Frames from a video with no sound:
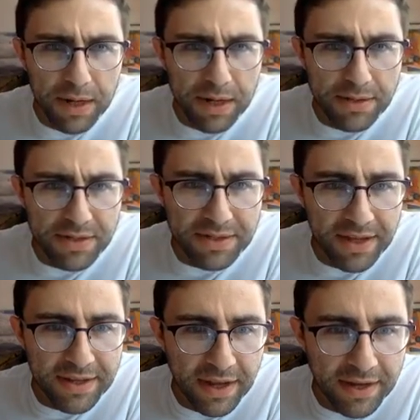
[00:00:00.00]
Does
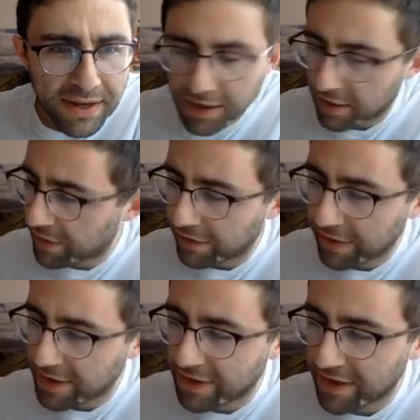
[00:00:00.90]
999 cover this
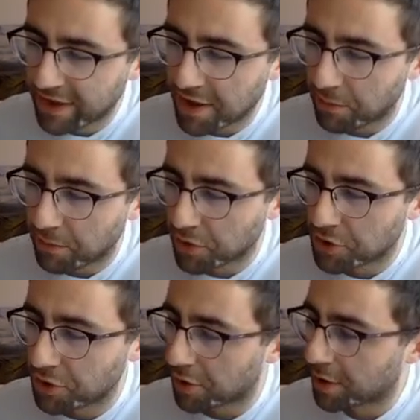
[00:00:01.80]
kind of thing? I'm not
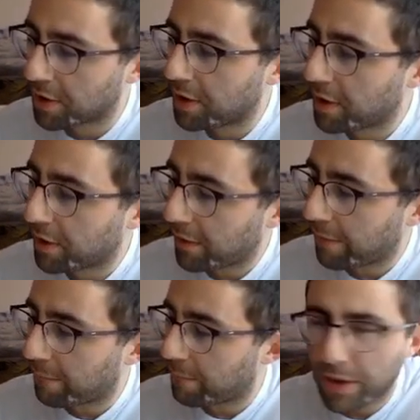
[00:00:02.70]
sure.
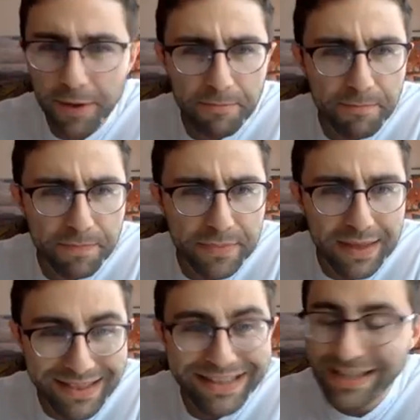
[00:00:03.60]
But
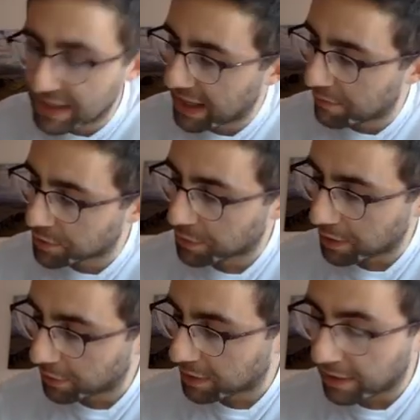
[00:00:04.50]
at least they gave us what it
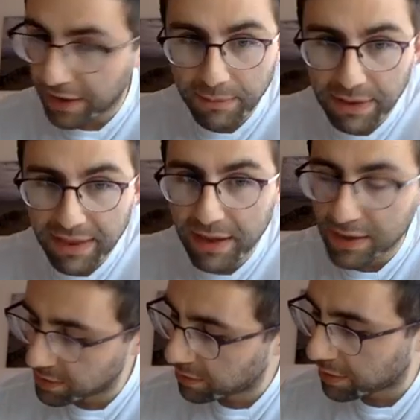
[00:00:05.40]
looked like. I mean, that
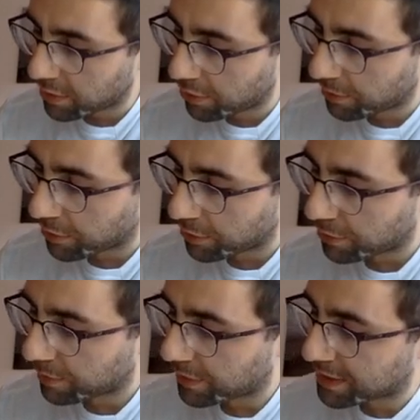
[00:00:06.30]
is not a normal
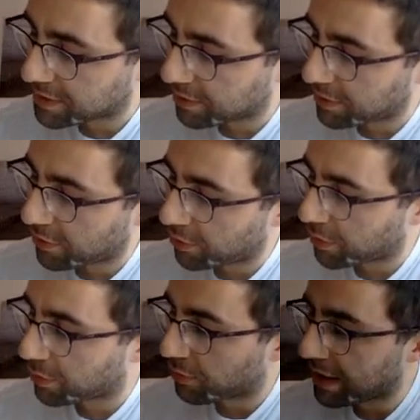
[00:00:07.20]

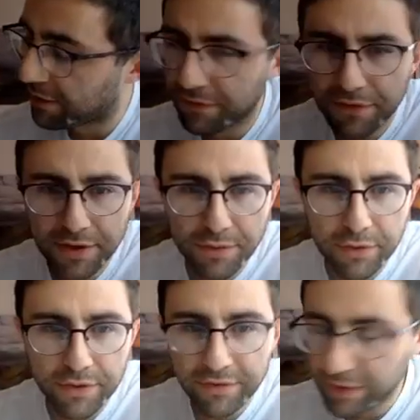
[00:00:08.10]
graph that you're
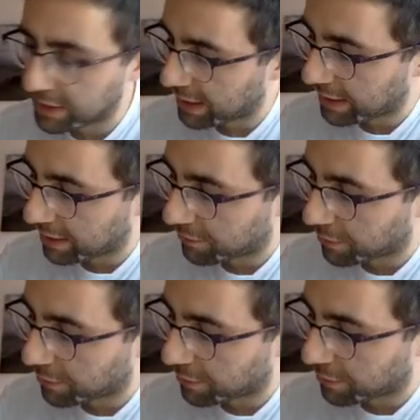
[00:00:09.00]
going to see in A
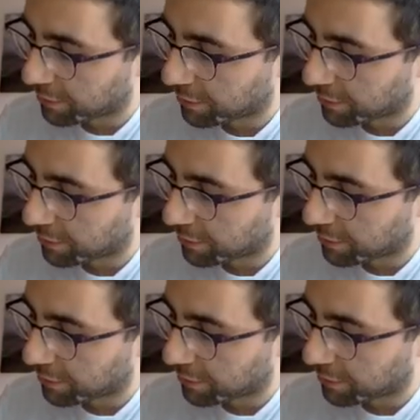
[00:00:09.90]
level. It's not
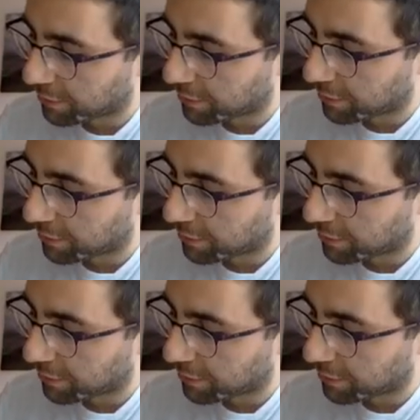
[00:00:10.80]
like